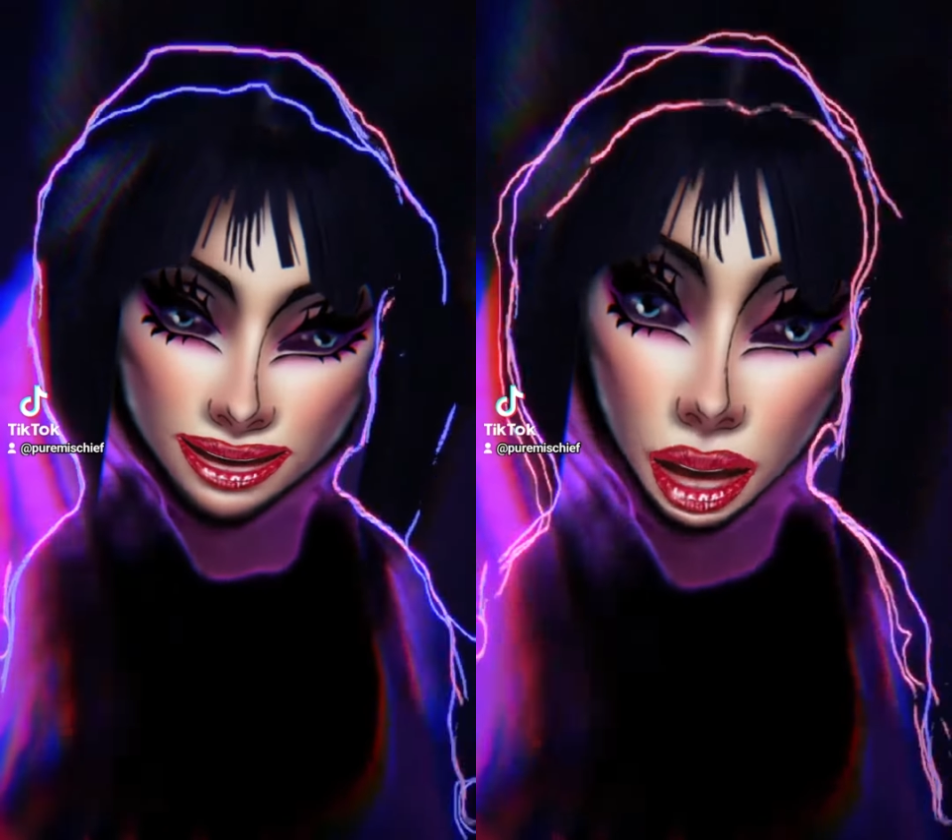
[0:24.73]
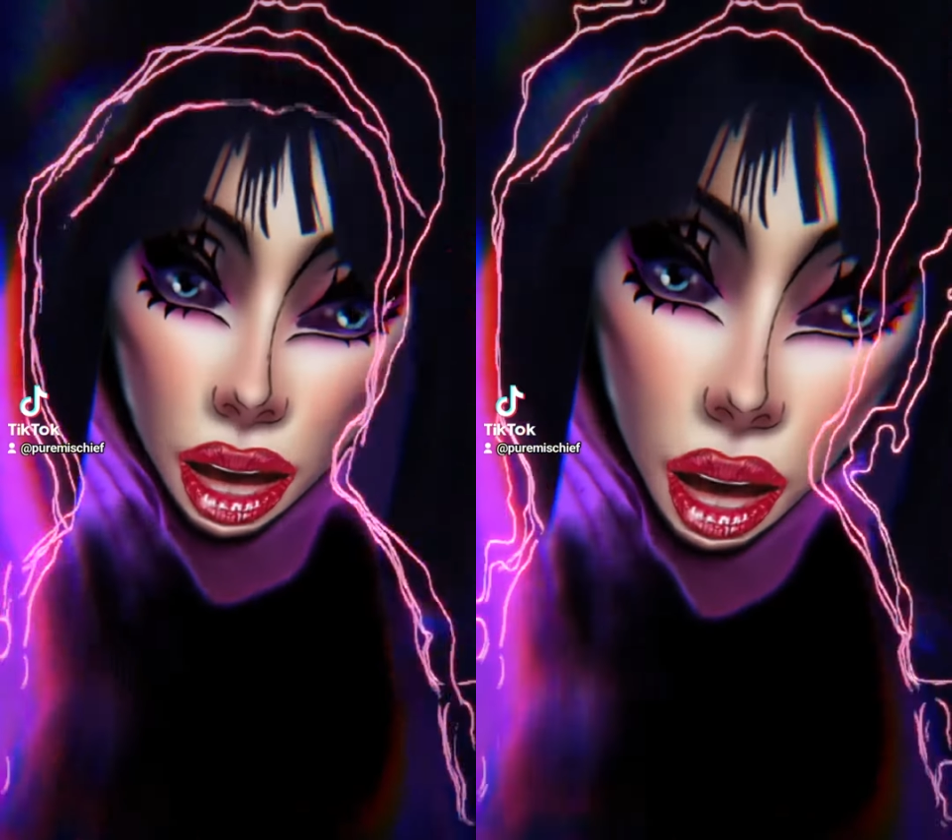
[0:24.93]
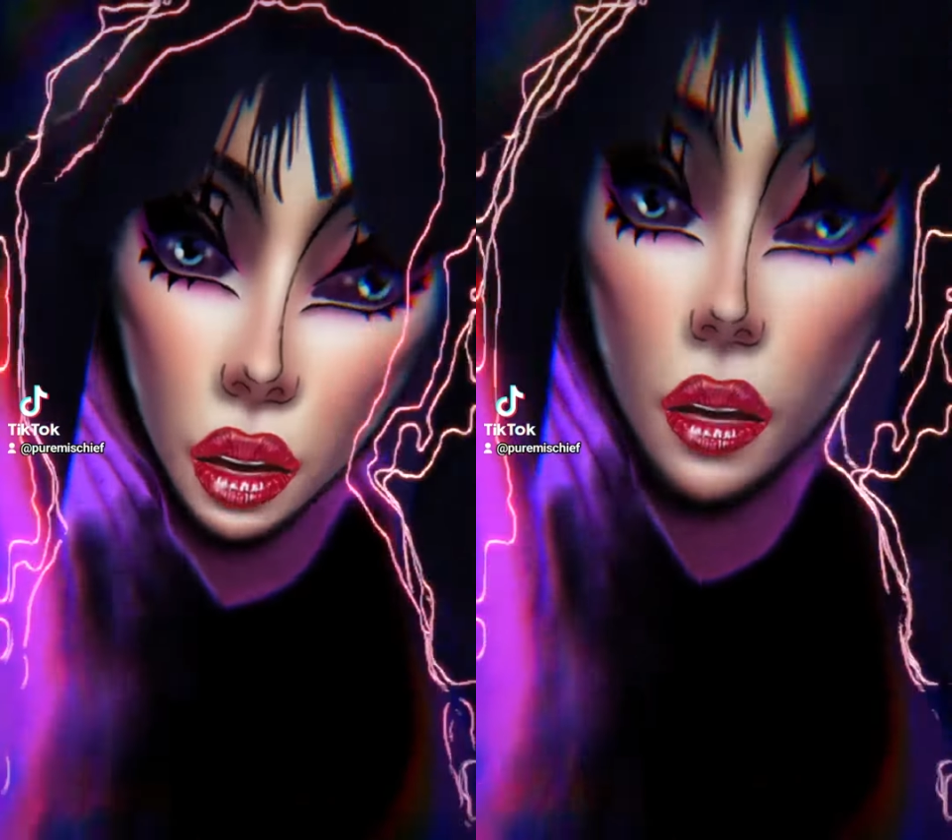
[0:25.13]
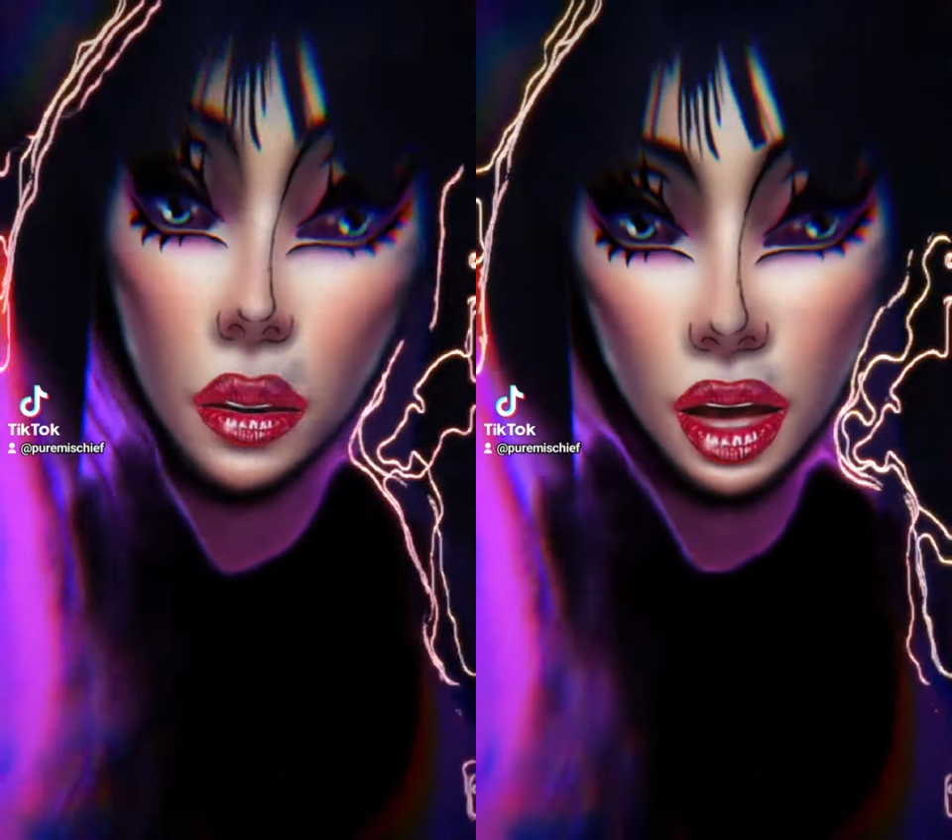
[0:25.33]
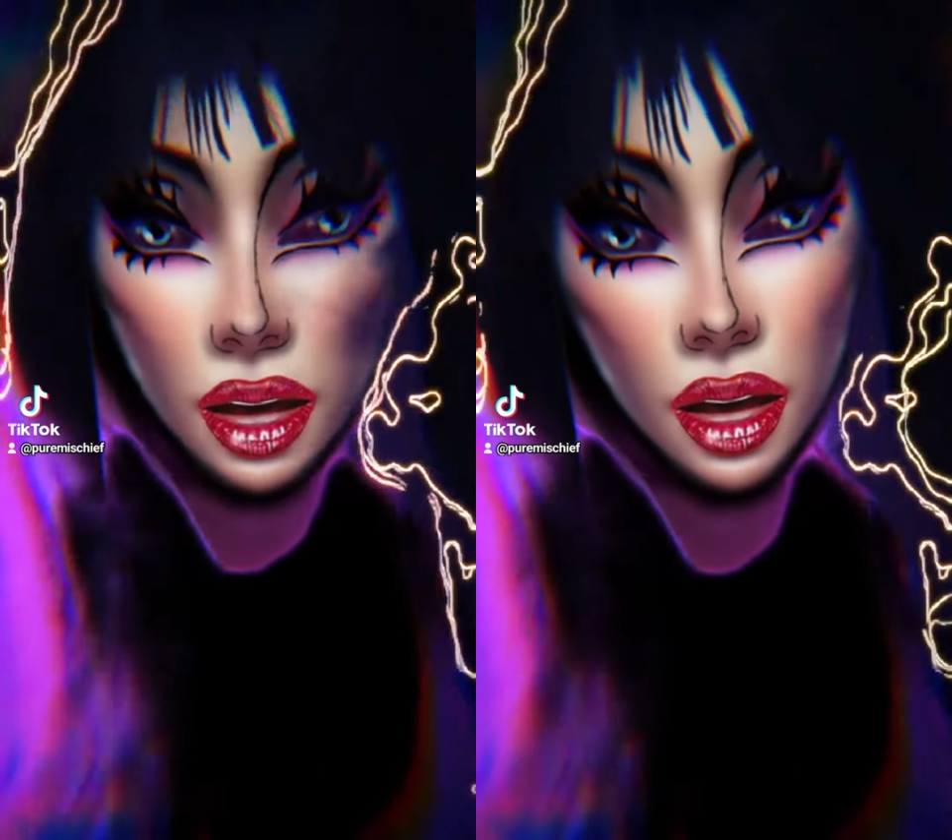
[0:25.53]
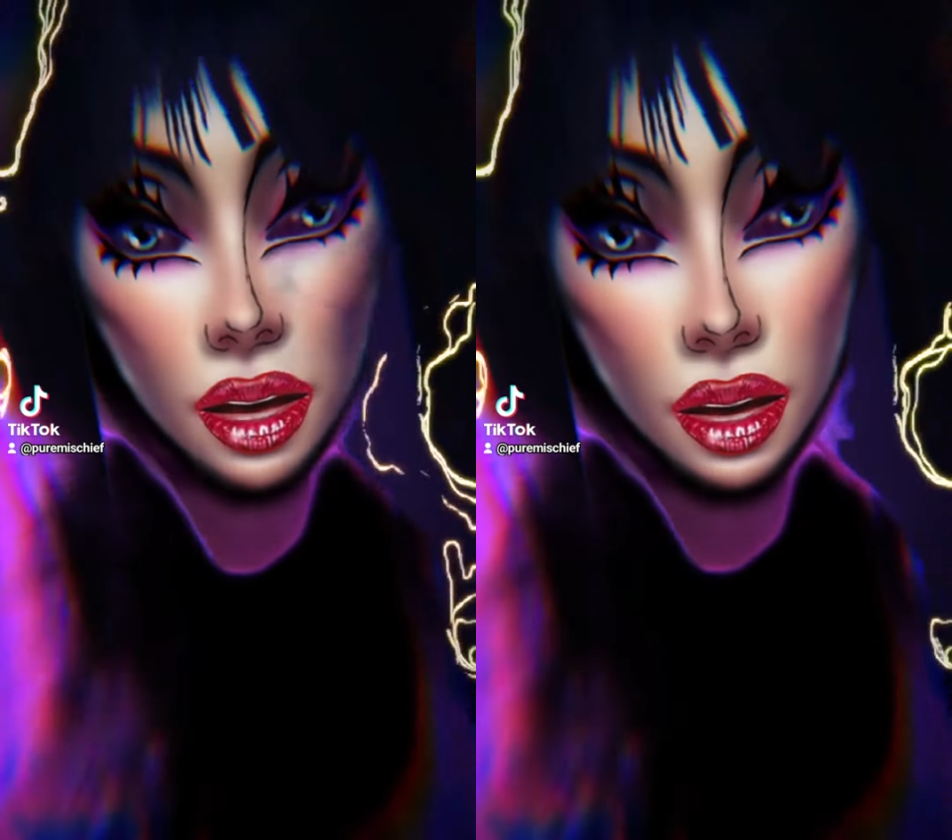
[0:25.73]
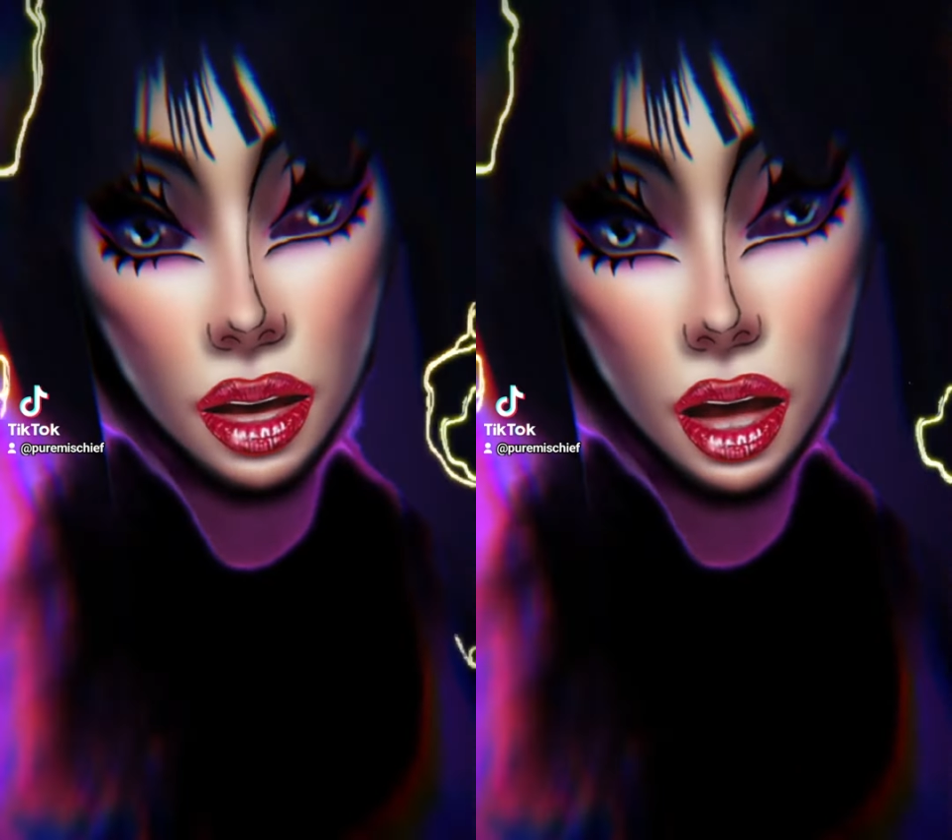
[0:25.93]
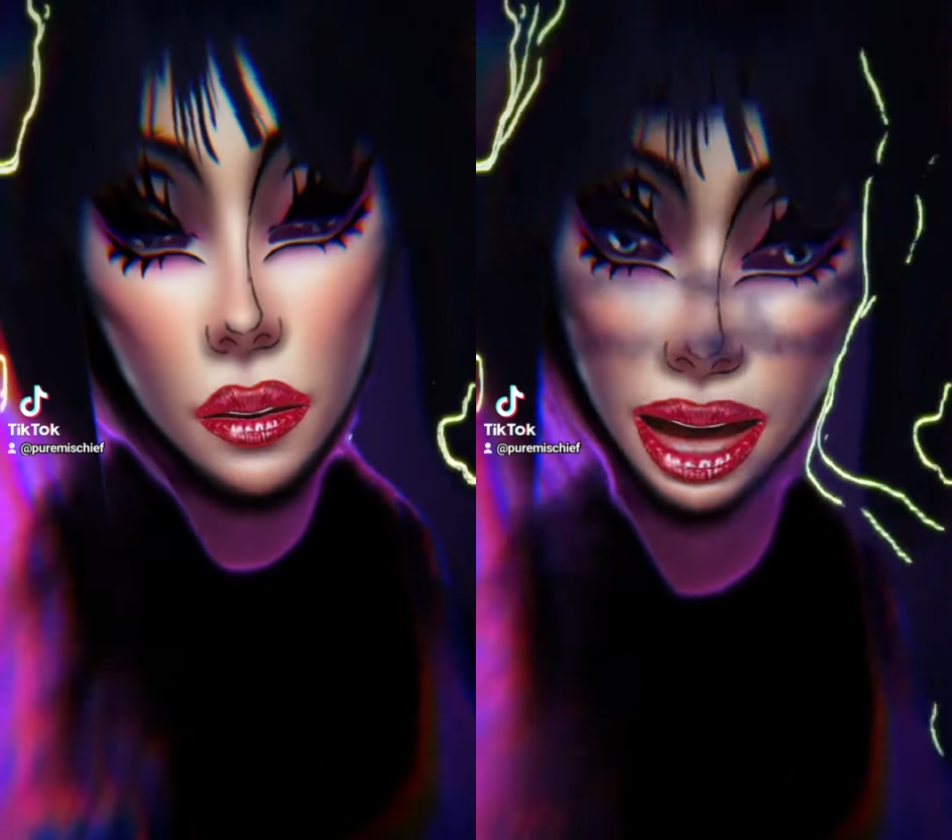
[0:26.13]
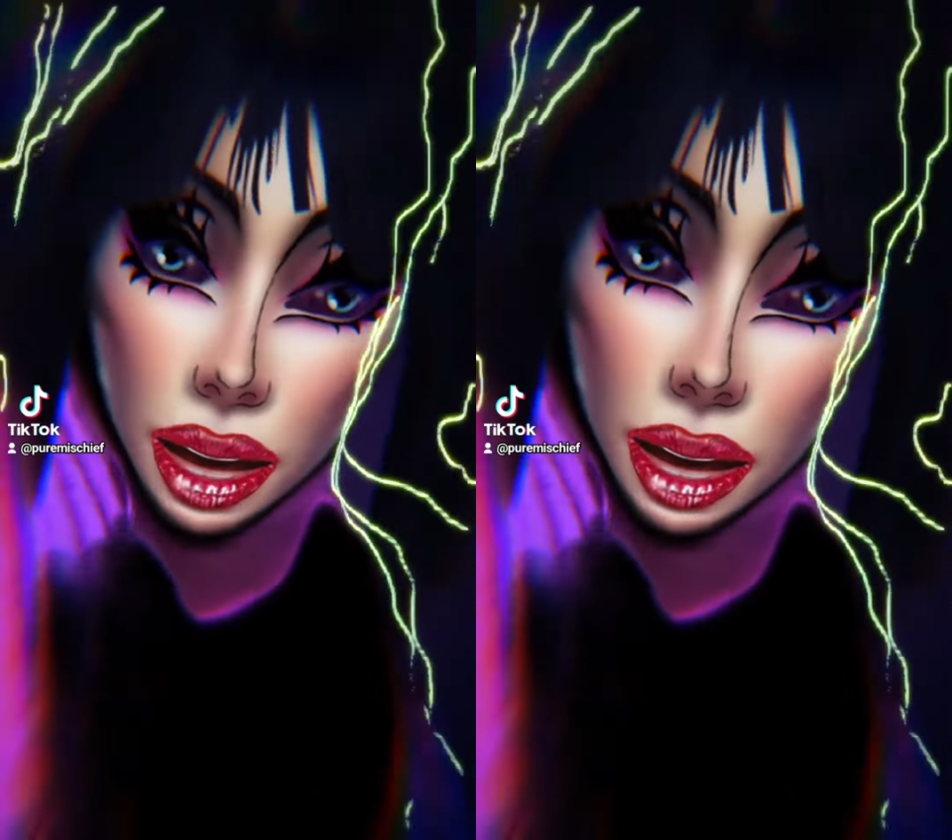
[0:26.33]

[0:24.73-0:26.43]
You know. I mean,